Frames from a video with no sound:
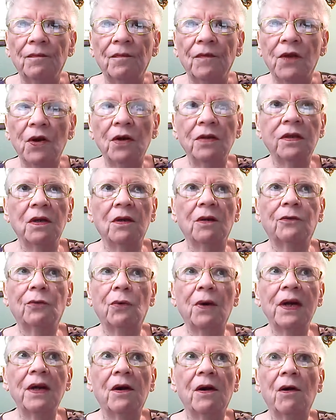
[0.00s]
there's little
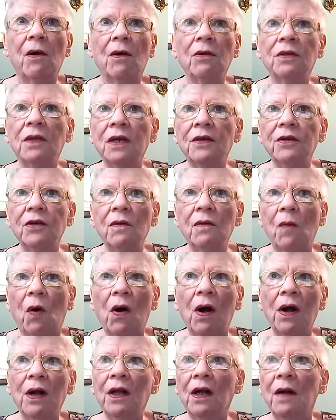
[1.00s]
three-year-olds can do
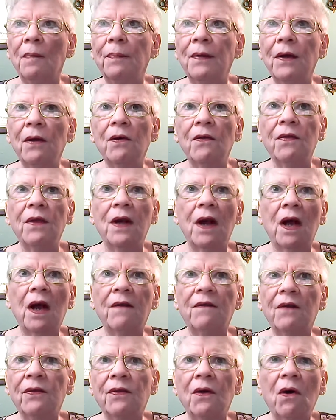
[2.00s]
more on a computer than I
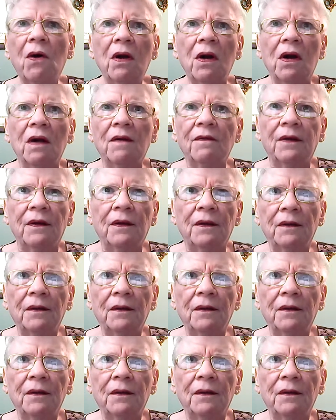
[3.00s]
ever thought of.